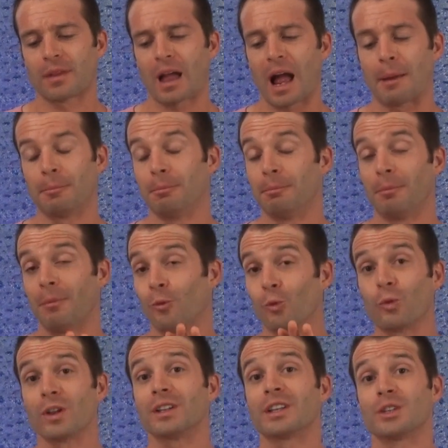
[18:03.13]
I'm
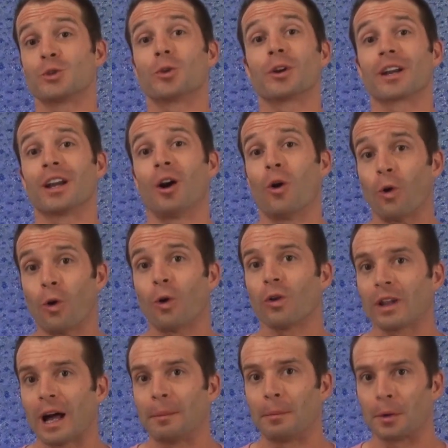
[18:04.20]
really enjoying it a
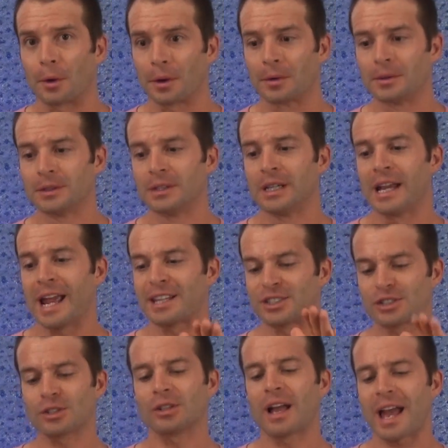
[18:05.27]
whole lot more. It
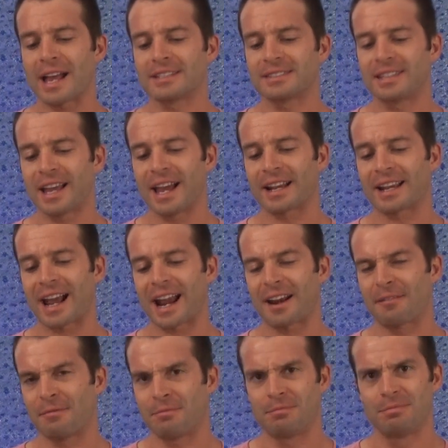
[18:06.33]
still has that kind
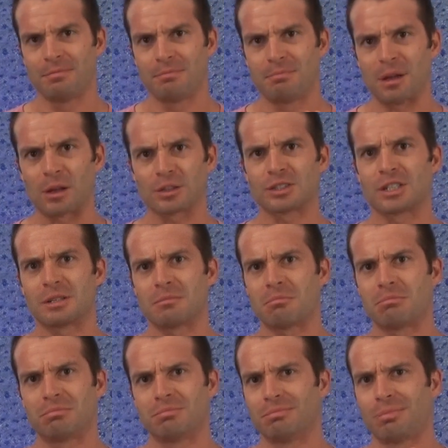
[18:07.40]
of
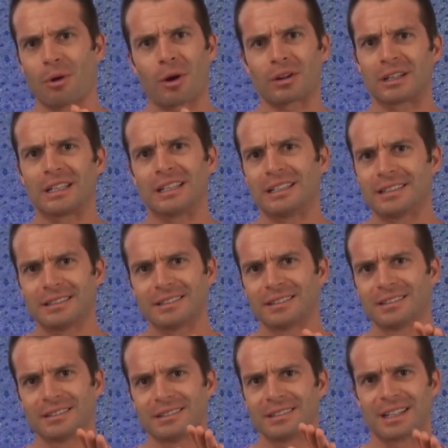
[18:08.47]
Belgian barley,
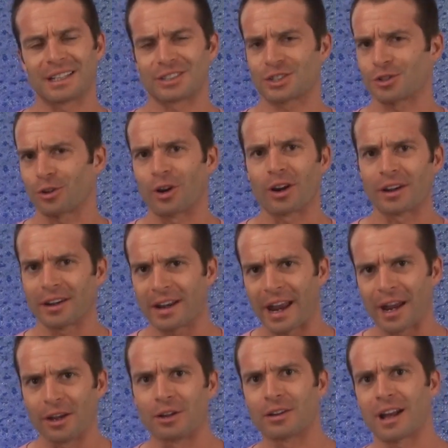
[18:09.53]
like strong
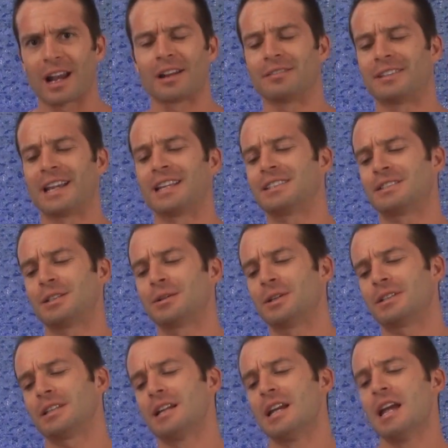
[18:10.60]
ale kind of taste to
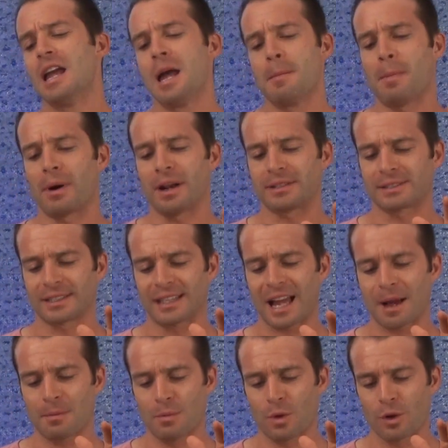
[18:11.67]
it, but it's a
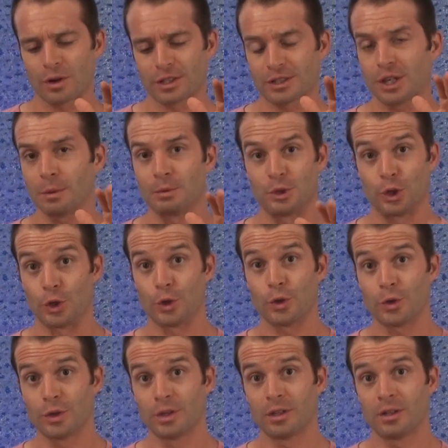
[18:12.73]
lot more
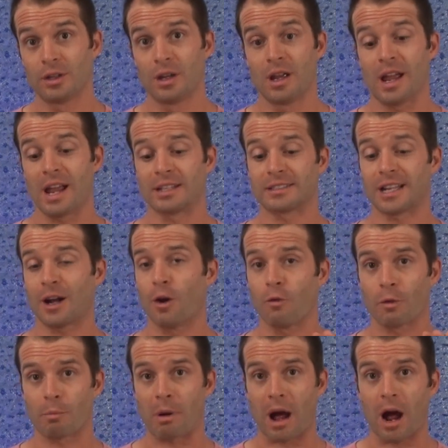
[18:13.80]
subdued. It's not
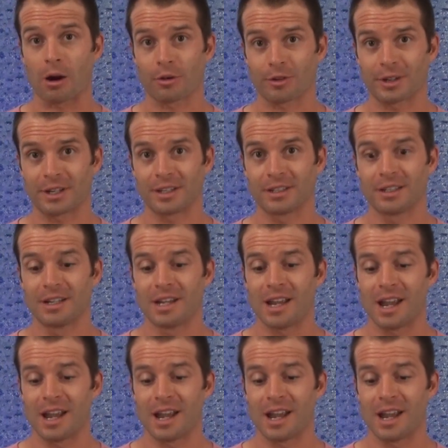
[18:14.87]
overpowering.